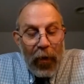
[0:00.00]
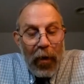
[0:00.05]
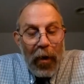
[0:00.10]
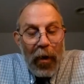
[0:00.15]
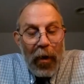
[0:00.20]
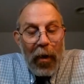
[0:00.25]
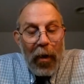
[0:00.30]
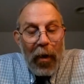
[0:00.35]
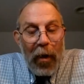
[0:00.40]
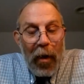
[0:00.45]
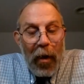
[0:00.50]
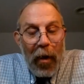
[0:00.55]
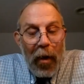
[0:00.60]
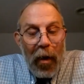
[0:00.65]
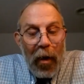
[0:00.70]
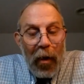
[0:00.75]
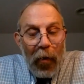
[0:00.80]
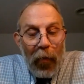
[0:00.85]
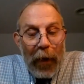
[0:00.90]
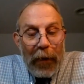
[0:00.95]

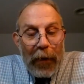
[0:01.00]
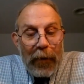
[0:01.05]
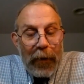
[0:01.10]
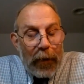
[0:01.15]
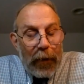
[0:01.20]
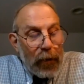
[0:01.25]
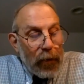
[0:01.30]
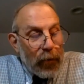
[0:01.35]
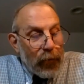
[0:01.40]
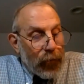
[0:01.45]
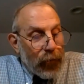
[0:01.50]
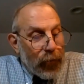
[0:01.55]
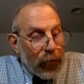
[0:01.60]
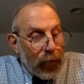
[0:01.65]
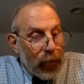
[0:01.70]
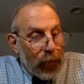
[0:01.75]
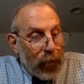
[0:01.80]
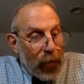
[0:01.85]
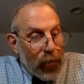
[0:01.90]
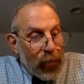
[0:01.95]
a great deal of
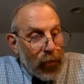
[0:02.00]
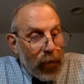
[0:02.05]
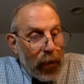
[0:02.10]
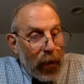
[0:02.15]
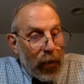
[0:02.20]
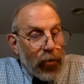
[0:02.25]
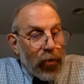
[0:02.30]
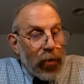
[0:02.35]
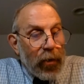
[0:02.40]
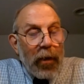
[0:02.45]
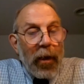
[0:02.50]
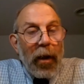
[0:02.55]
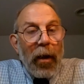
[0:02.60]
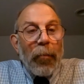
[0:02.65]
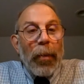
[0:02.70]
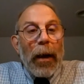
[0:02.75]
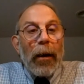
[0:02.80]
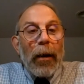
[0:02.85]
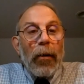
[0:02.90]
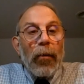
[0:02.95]
discussion
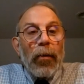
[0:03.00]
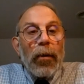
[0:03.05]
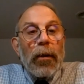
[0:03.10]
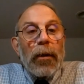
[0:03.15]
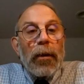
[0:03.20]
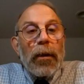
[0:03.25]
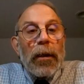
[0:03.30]
about